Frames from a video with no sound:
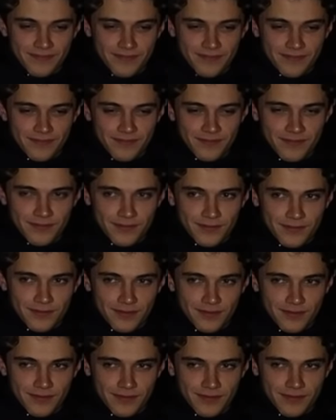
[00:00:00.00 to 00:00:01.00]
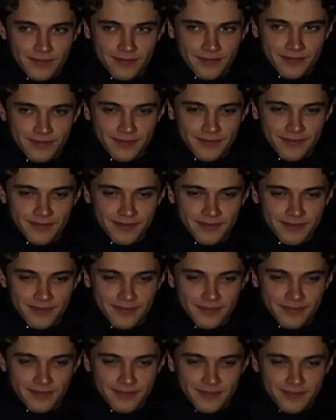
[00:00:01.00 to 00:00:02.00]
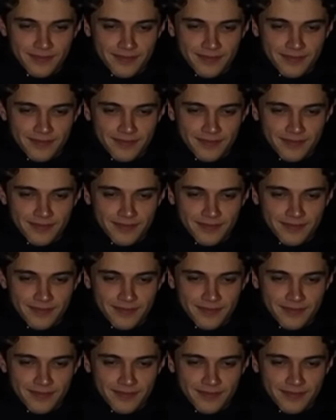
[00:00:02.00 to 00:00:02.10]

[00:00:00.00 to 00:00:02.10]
This person isn't speaking.